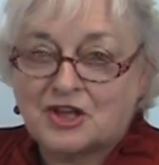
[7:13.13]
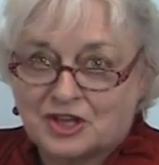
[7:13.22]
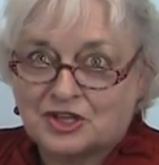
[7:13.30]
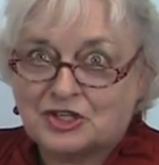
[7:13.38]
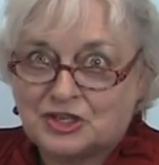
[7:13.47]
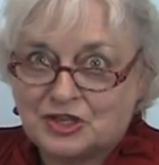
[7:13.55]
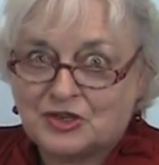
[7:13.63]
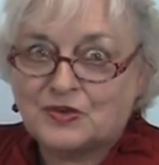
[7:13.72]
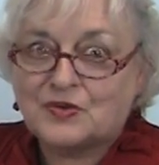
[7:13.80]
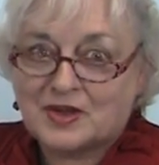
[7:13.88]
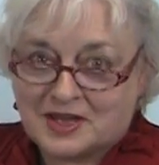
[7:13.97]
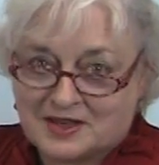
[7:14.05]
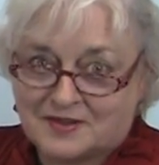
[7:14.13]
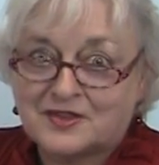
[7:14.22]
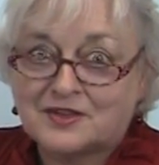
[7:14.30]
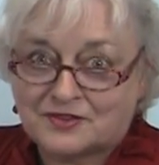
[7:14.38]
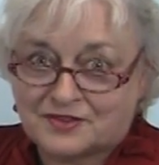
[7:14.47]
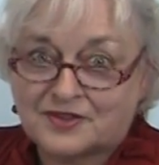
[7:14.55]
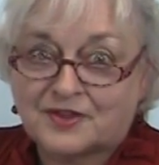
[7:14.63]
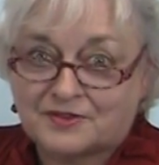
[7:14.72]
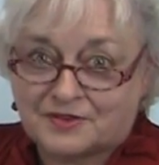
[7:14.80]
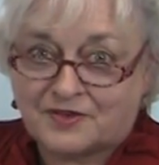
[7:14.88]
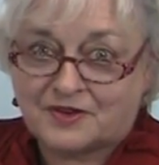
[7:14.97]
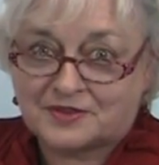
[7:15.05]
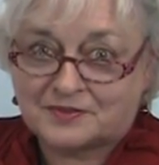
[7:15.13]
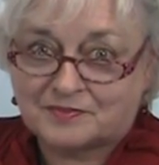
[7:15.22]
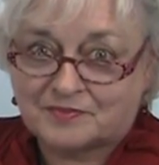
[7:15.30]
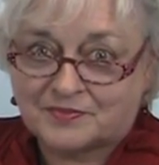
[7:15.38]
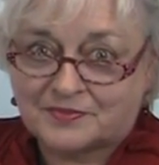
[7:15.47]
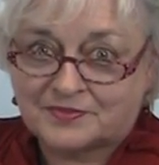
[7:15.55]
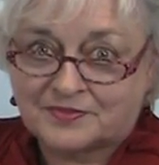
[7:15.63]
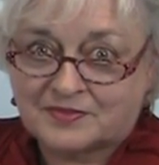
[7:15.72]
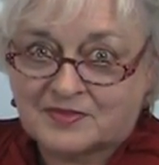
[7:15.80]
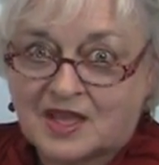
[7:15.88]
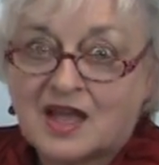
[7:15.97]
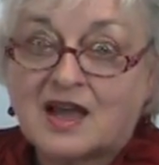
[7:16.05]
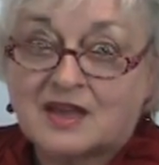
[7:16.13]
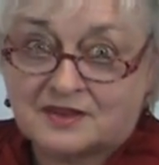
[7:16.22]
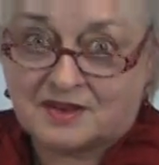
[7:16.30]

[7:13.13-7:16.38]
you have it sewn on. And now